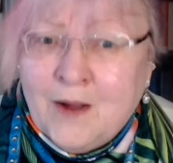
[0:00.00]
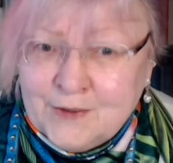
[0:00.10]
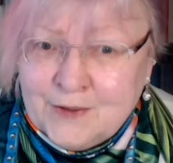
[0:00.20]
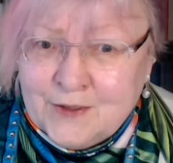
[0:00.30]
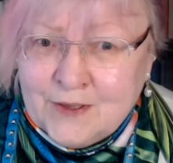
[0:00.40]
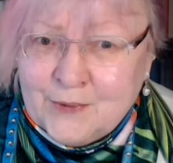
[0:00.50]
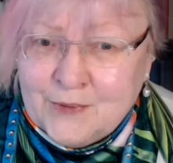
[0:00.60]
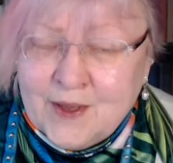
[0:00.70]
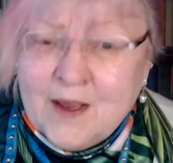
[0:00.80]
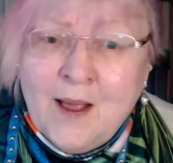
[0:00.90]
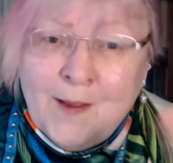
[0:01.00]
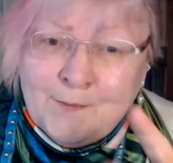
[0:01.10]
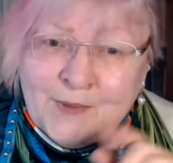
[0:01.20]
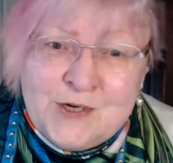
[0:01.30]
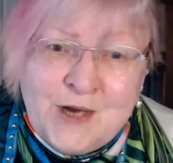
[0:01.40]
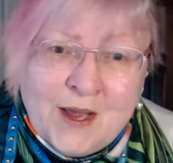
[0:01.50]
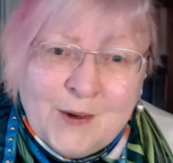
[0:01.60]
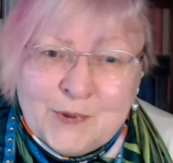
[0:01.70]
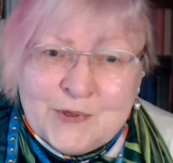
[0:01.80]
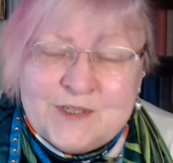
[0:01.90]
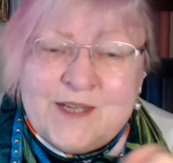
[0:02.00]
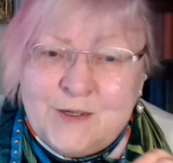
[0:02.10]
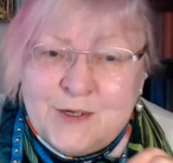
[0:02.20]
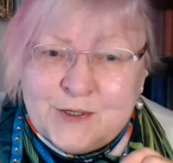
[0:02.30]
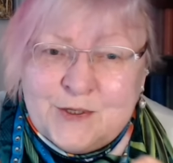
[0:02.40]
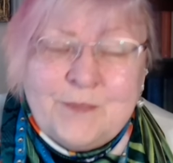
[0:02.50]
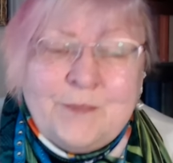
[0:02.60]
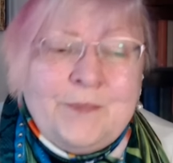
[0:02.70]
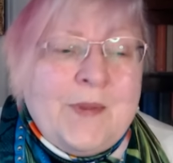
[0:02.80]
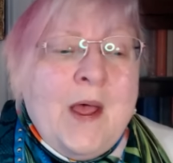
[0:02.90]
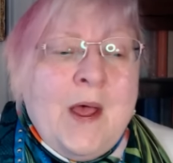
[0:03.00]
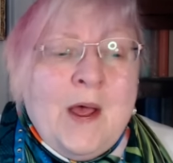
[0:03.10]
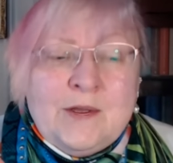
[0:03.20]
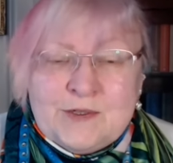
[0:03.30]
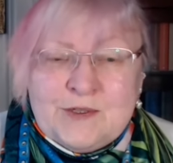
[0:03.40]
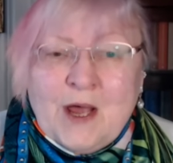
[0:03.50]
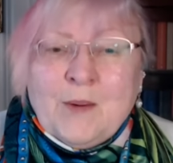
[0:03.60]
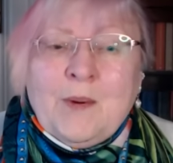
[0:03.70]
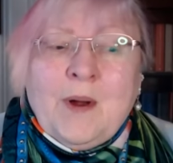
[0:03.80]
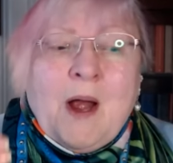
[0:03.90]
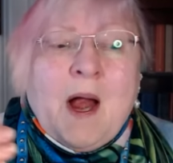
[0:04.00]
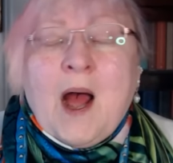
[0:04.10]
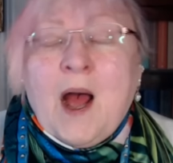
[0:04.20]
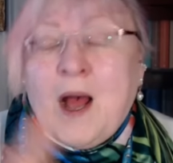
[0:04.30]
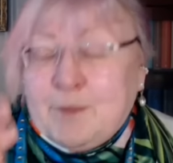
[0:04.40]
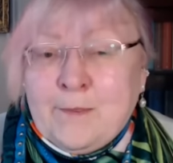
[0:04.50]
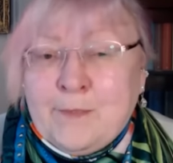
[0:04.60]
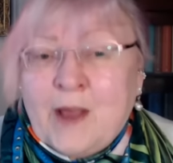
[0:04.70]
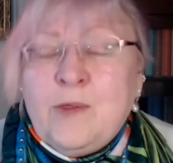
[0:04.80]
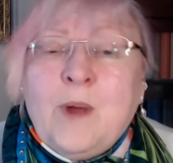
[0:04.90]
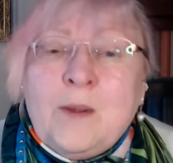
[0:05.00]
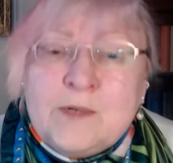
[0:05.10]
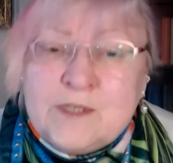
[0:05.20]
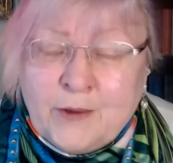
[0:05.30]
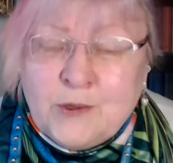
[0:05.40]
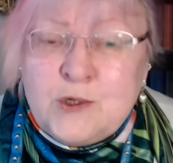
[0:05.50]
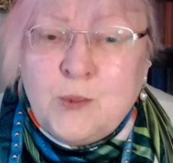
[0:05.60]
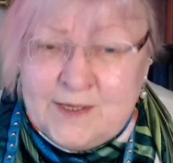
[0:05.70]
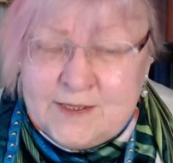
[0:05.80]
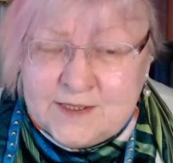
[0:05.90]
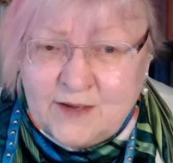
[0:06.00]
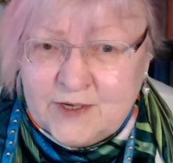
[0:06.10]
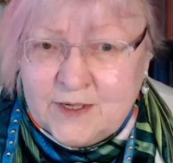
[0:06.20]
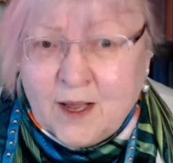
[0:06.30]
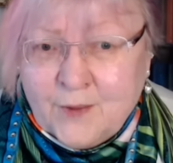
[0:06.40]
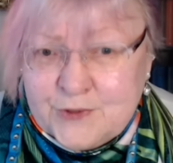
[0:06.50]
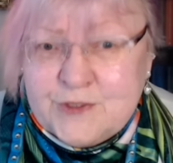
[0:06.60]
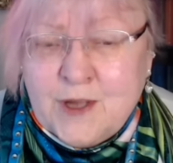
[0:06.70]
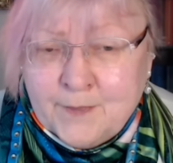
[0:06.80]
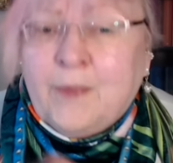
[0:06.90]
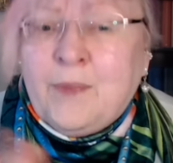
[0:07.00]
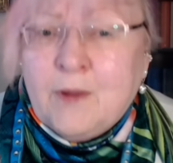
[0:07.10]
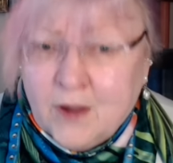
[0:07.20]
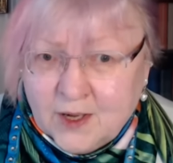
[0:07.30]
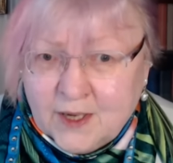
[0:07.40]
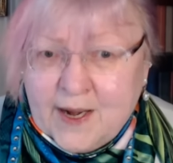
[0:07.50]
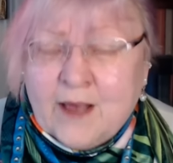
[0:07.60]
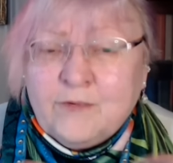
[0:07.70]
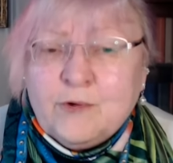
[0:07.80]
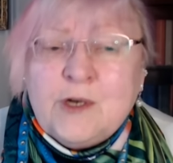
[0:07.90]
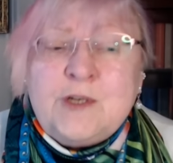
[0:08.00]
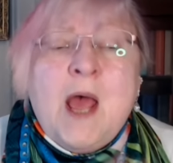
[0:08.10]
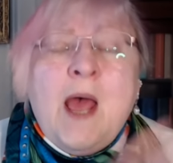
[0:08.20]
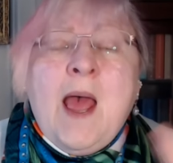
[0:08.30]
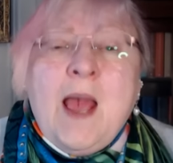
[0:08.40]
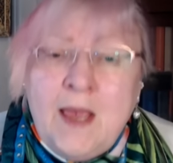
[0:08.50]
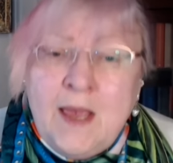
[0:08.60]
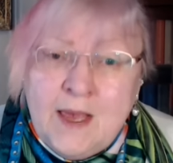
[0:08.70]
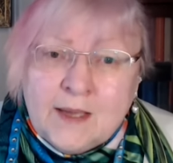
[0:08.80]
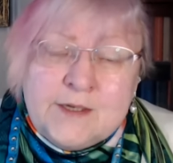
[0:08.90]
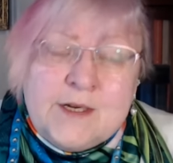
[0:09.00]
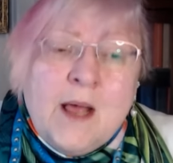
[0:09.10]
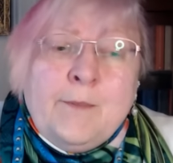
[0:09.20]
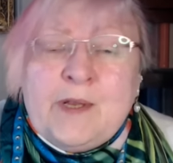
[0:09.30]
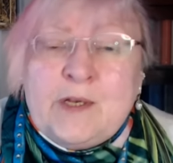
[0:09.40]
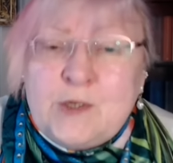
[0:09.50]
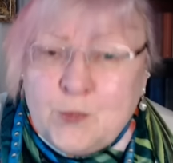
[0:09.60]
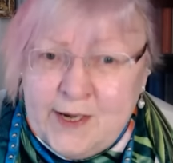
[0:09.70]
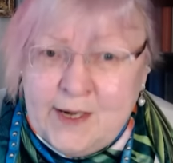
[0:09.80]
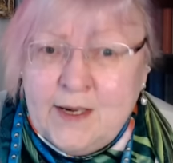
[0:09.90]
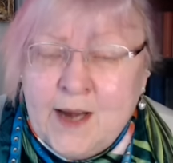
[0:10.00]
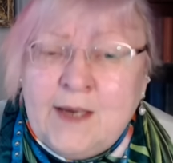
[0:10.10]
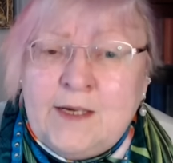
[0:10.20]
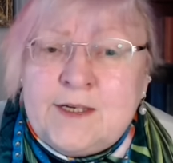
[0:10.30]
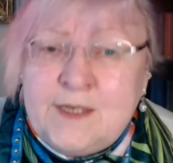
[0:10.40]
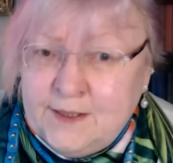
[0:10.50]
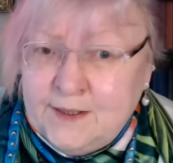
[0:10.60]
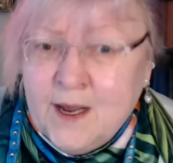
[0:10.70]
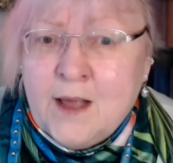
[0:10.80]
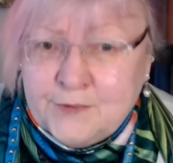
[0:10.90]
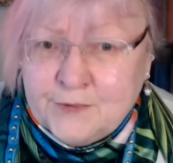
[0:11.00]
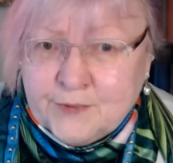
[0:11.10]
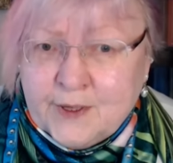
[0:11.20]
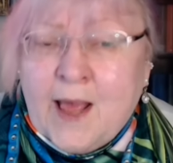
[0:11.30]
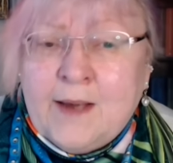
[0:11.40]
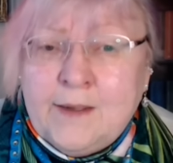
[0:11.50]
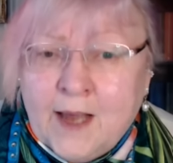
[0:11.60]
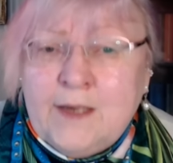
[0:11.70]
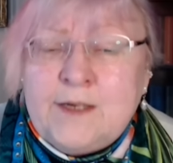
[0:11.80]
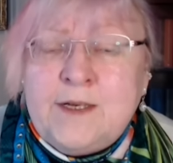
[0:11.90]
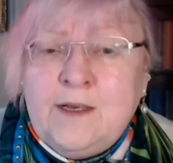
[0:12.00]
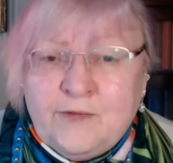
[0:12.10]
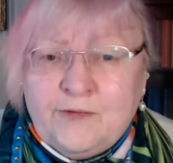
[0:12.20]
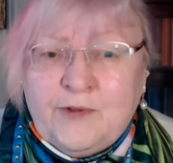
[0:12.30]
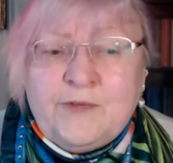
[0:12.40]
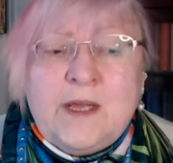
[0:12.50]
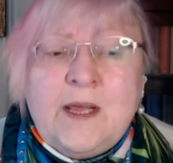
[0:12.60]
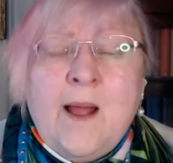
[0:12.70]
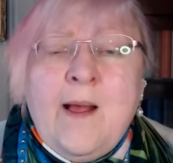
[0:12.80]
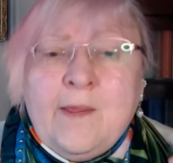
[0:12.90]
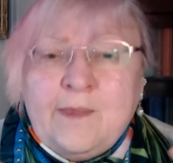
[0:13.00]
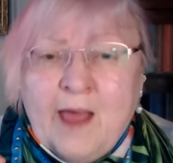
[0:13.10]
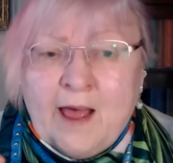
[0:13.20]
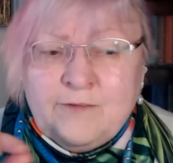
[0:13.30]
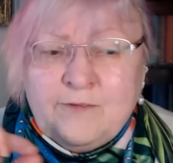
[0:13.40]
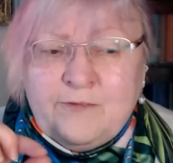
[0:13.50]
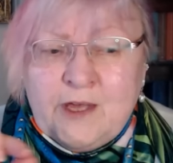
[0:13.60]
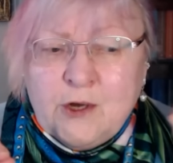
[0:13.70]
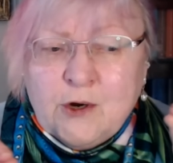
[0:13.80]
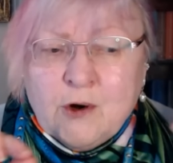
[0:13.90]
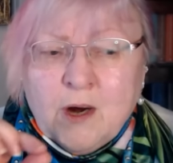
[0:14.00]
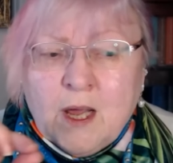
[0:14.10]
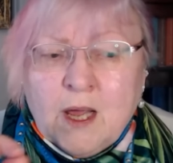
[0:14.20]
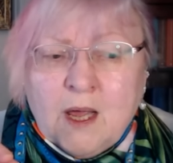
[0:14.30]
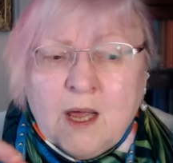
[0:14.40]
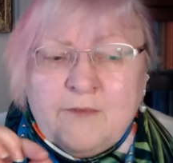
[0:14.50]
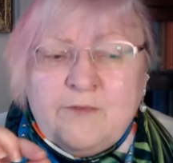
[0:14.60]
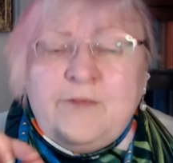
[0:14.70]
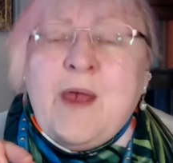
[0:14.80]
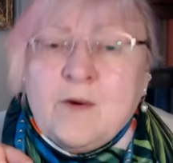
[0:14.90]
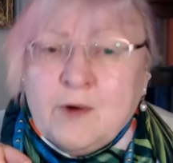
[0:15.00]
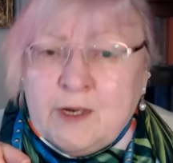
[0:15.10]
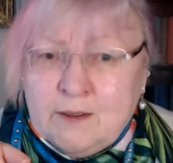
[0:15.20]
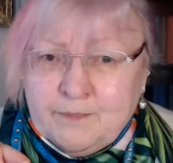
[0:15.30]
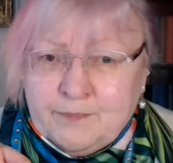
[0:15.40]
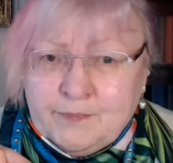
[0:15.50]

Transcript: on clothing, much higher percentage. So that, by the way, was about $27 a month on average. And between 1900 and 1950, that figure varied